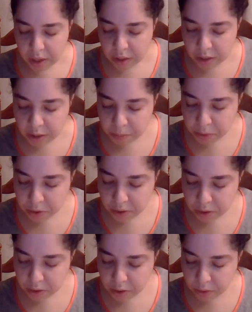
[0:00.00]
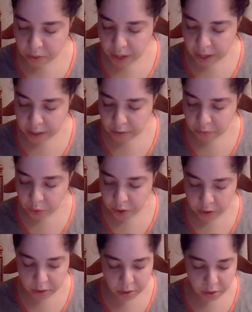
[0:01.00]
These persons, known as
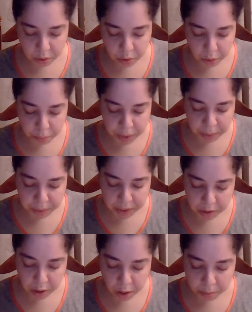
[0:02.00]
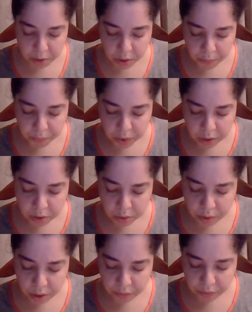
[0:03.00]
voyeurs or peeping toms, do
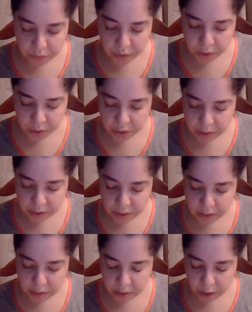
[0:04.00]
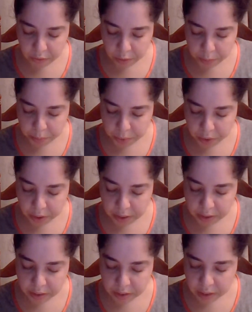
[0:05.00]
not fill the seats of a
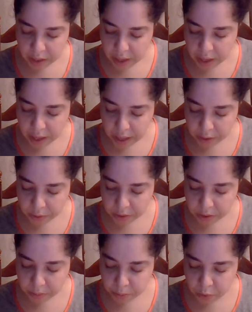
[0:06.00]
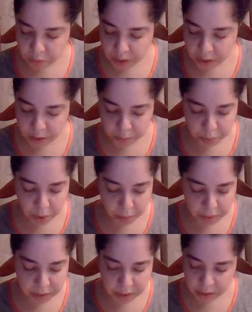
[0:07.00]
burlesque house, movies
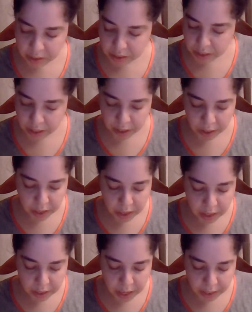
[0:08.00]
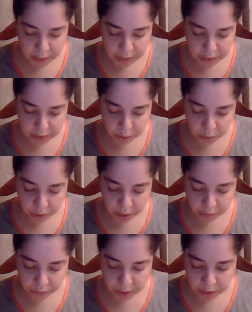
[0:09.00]
promising nakedness, or
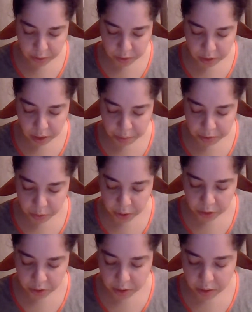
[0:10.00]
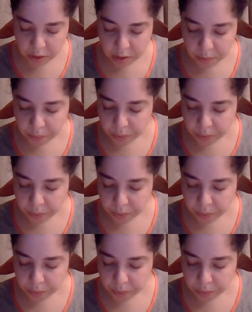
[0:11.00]
cafes with topless waitresses.